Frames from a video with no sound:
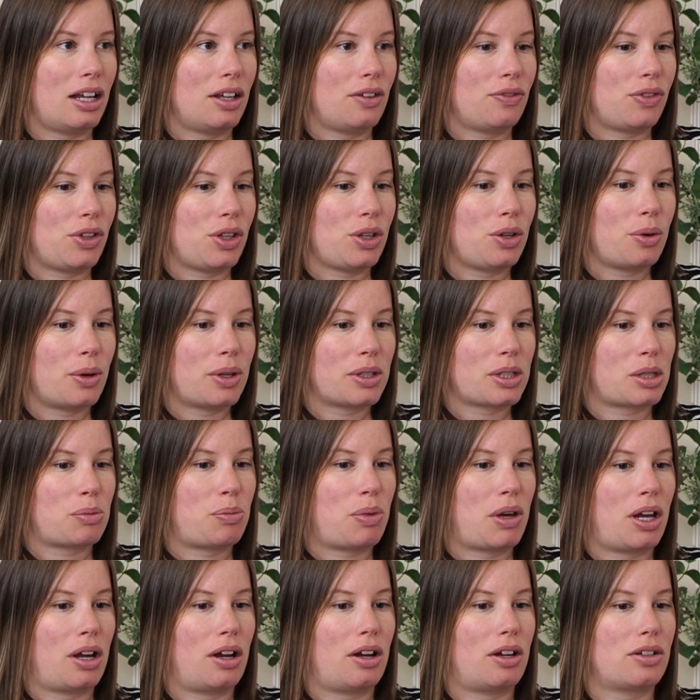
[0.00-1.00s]
if you as a
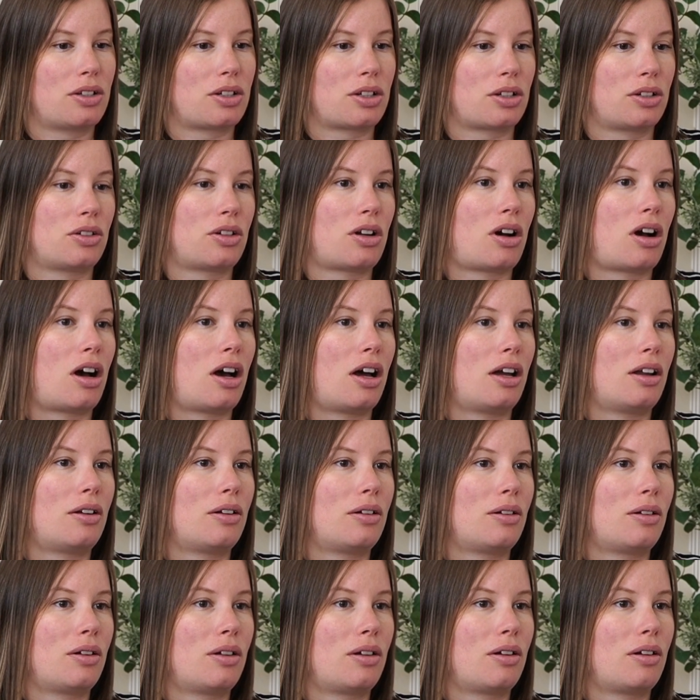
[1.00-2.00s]
parent are not
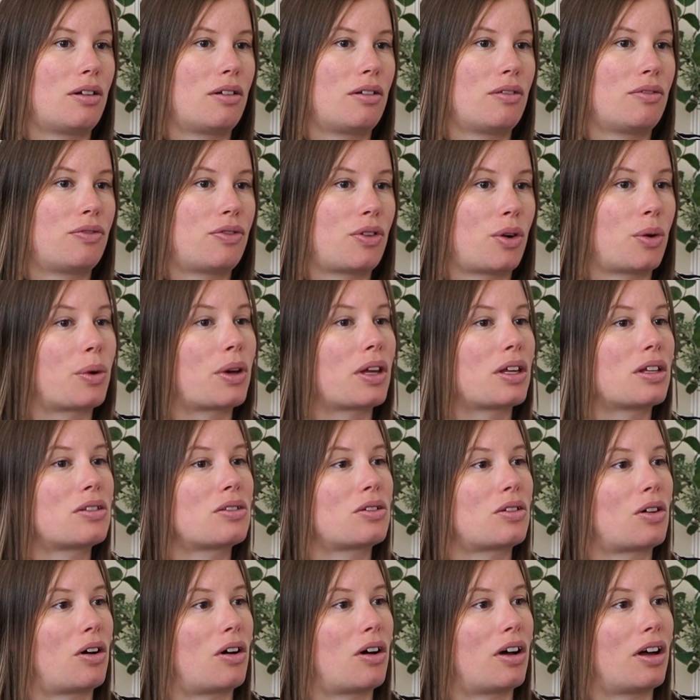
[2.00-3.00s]

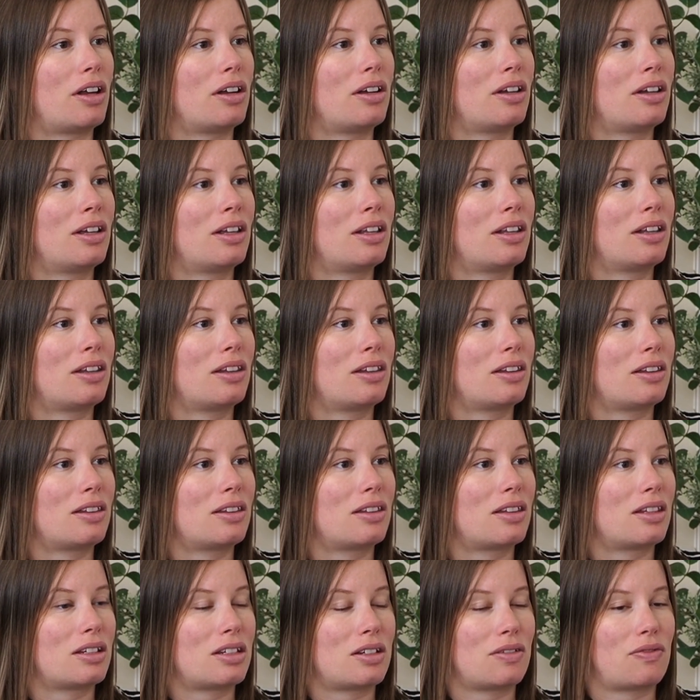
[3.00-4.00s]
focused on
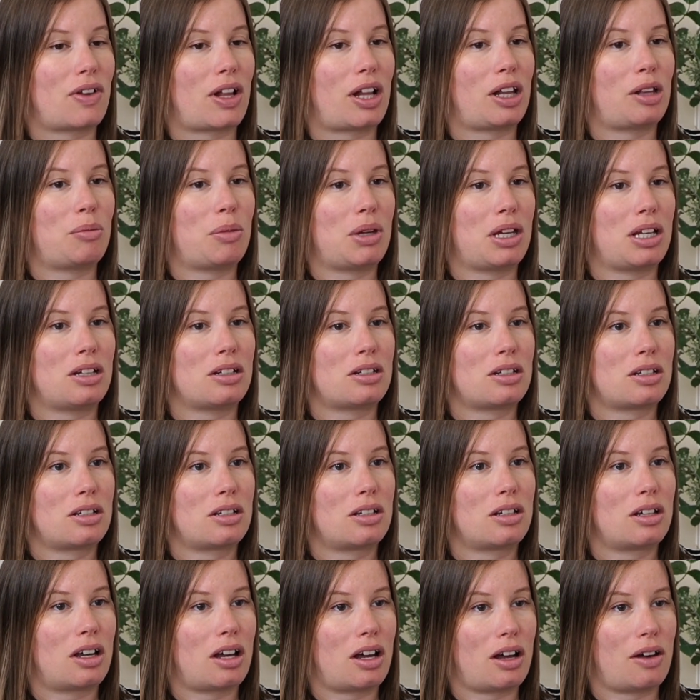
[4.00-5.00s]
the development
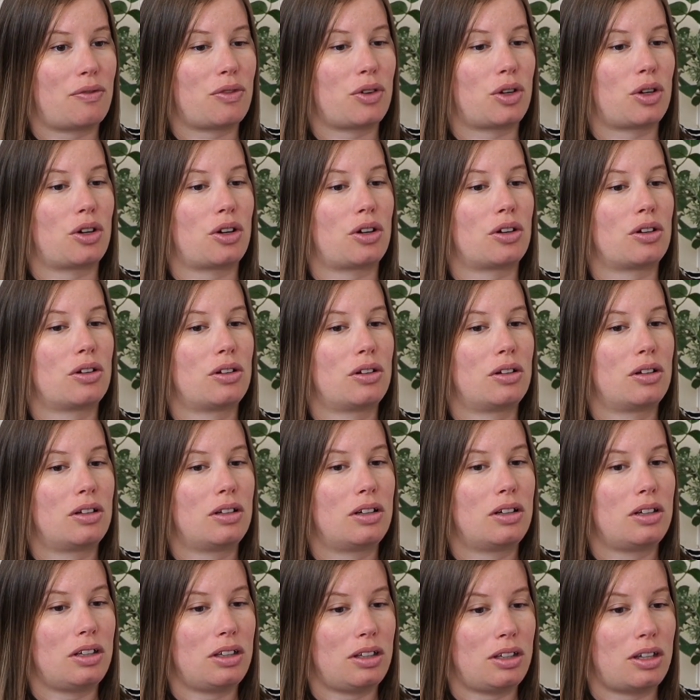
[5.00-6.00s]
of your
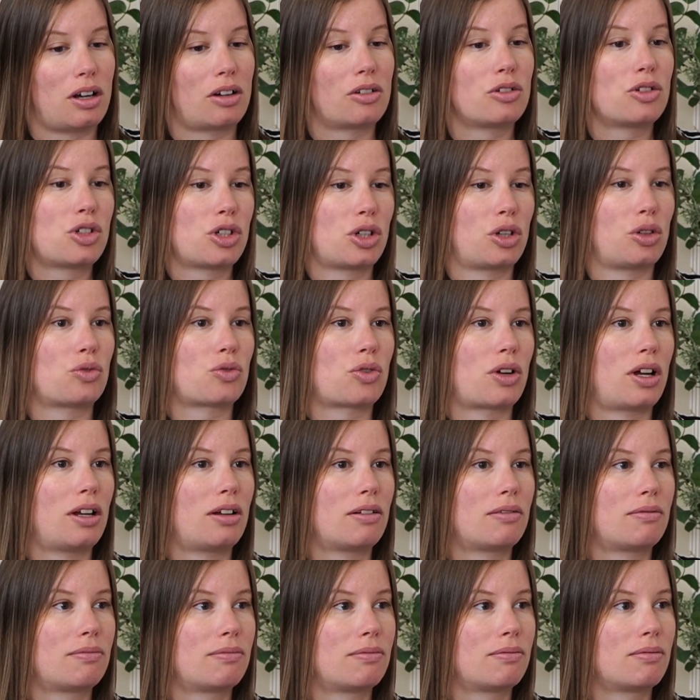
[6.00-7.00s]
young children,